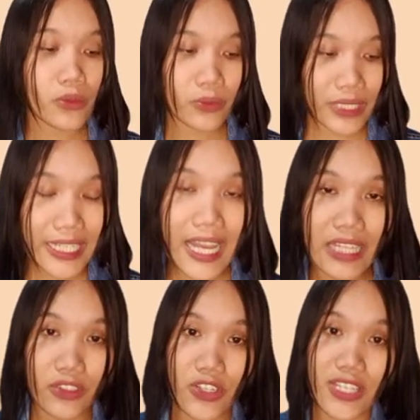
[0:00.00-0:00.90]
really
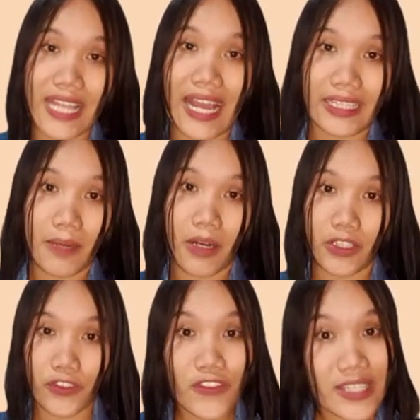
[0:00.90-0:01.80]
understand
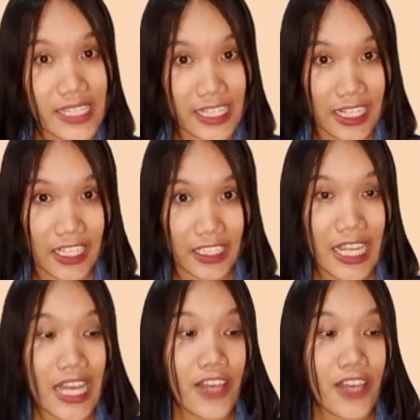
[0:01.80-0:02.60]
about physical